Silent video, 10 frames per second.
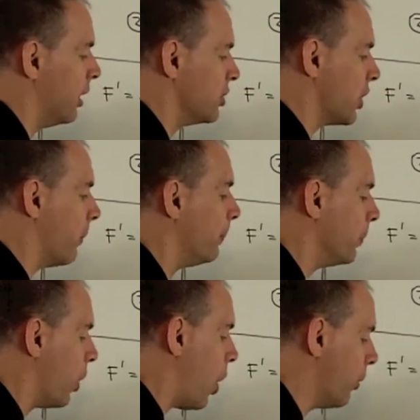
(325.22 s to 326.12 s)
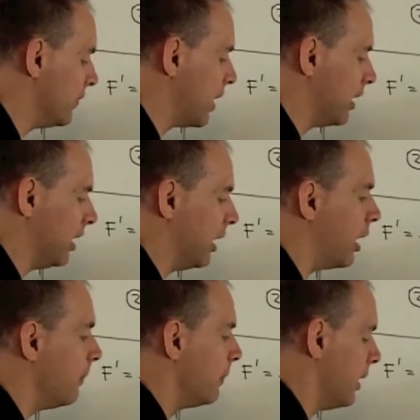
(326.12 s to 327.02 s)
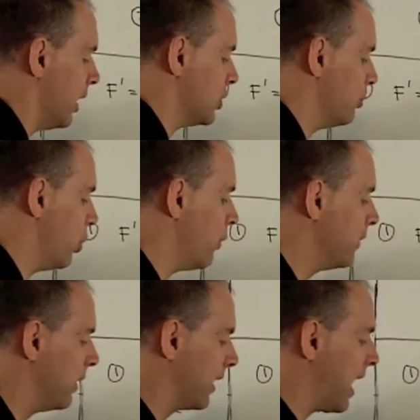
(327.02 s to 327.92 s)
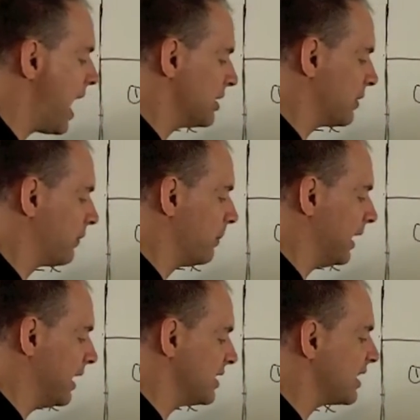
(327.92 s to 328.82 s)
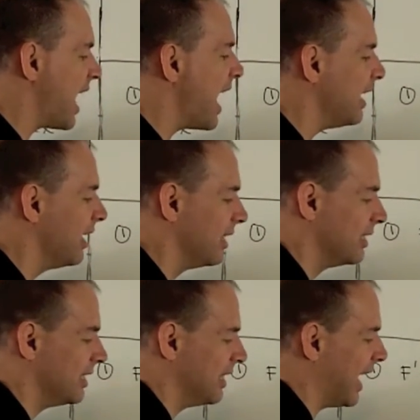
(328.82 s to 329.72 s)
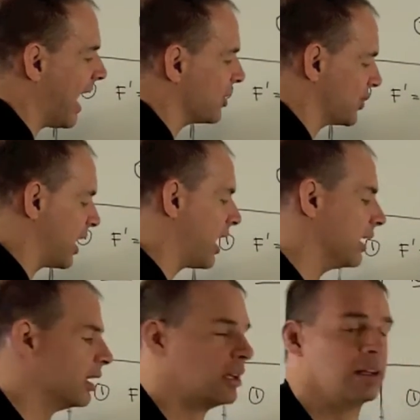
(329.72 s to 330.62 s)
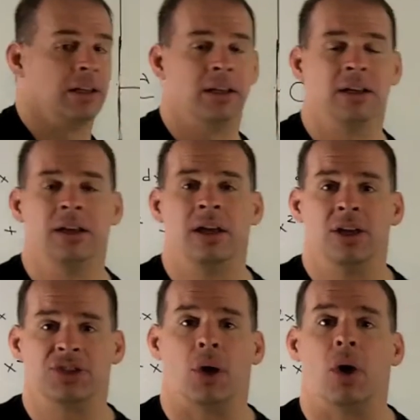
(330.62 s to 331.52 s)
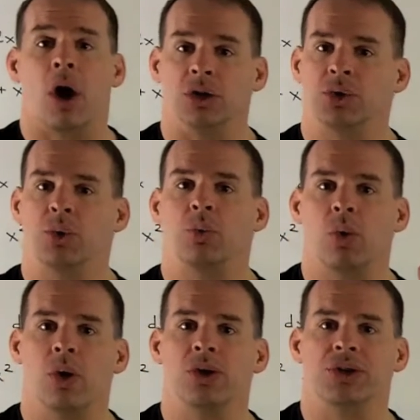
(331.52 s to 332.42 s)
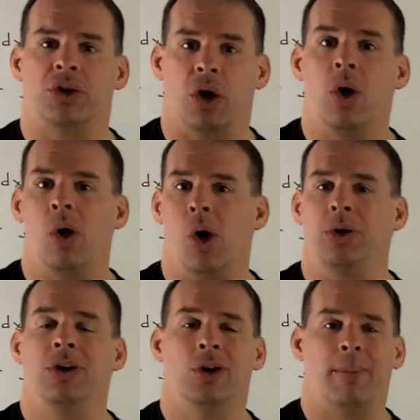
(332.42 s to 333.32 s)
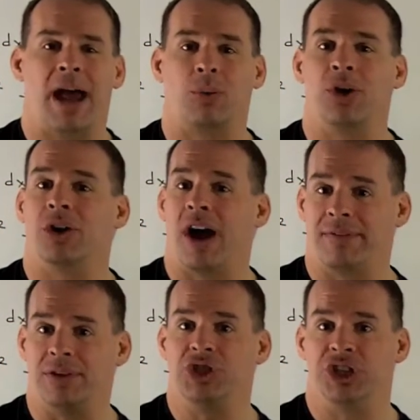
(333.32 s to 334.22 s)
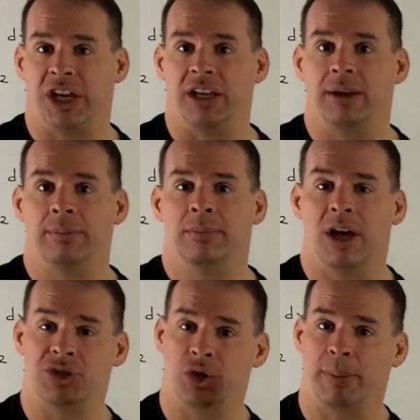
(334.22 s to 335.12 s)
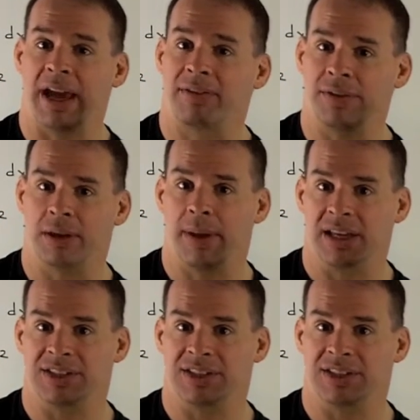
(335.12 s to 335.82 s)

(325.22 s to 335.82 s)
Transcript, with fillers: So all we've done here is move the constant from the inside to the outside. So our two rules are gonna hold no matter what your F and G, assuming everything makes